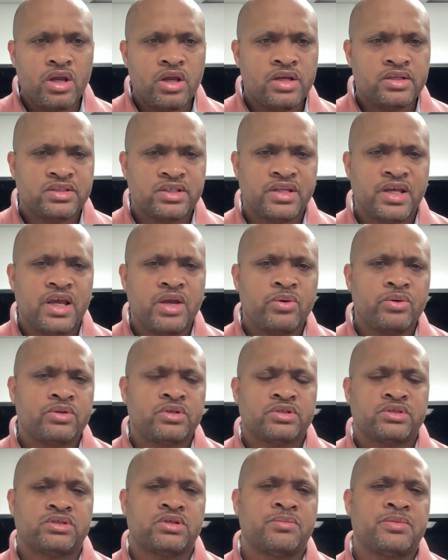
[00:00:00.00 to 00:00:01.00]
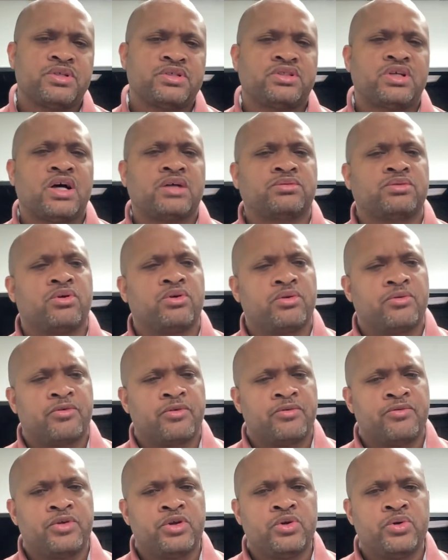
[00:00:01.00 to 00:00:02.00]
And today, some of the stocks we're going to
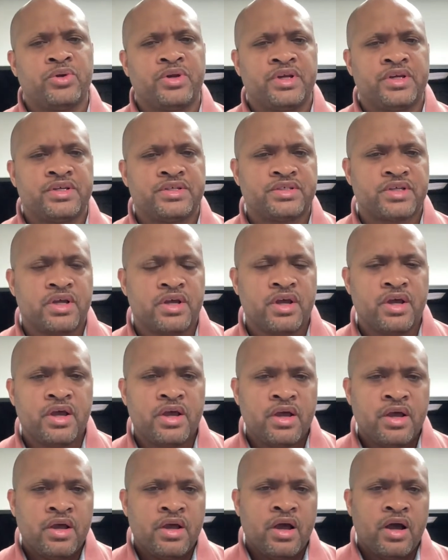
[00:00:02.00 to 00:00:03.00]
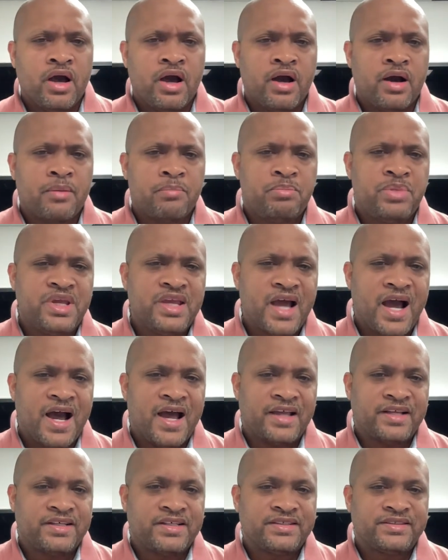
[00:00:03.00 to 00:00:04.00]
review is
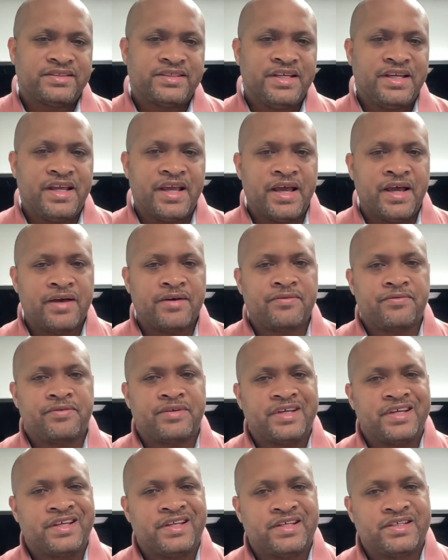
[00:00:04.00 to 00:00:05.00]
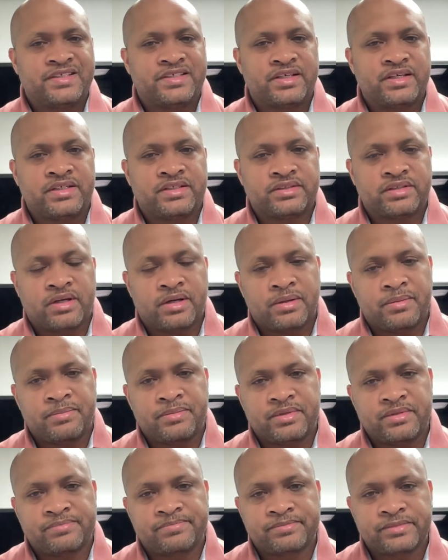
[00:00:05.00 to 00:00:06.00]
BITF. It
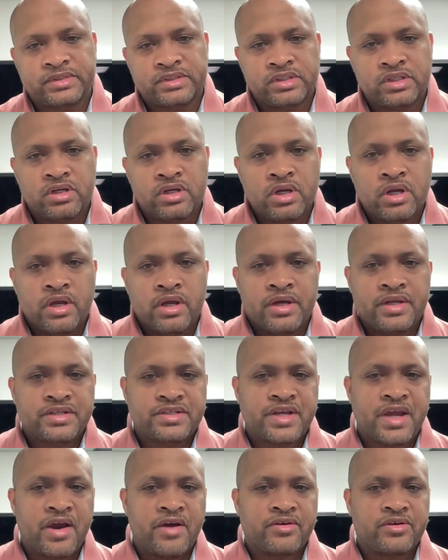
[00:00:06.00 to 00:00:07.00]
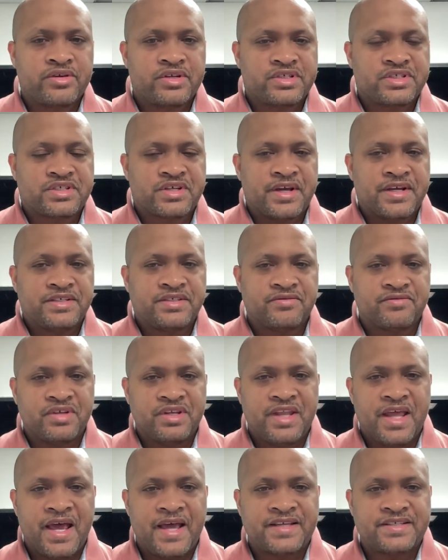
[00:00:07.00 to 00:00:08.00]
is carried on the exchange of the
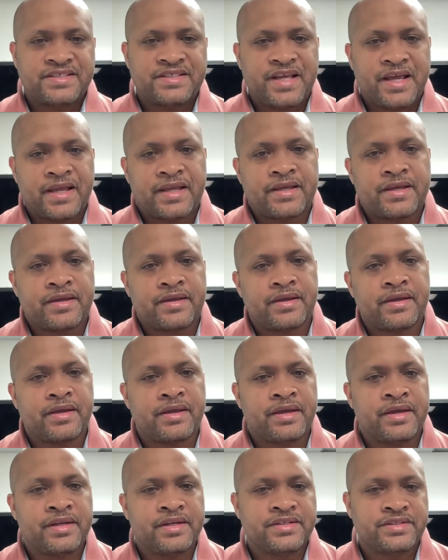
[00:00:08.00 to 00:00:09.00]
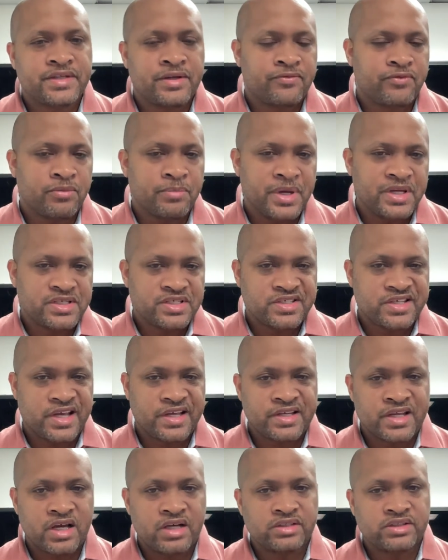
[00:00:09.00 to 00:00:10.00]
NASDAQ. It is information
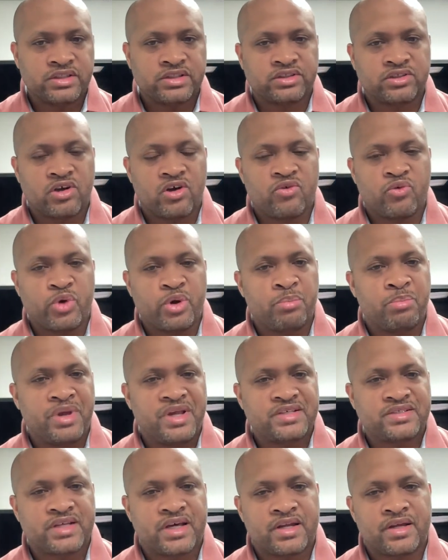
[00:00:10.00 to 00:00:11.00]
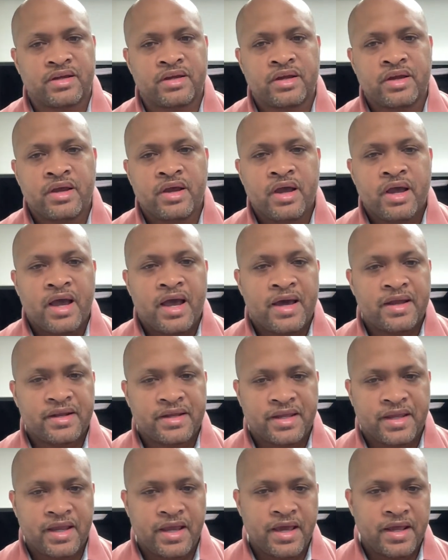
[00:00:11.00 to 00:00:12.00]
technology software based out of
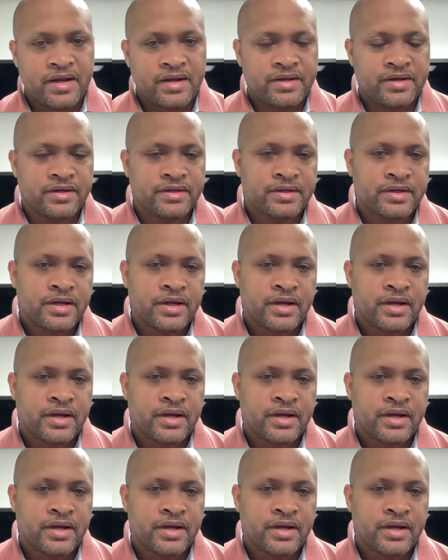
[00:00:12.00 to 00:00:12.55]
Canada.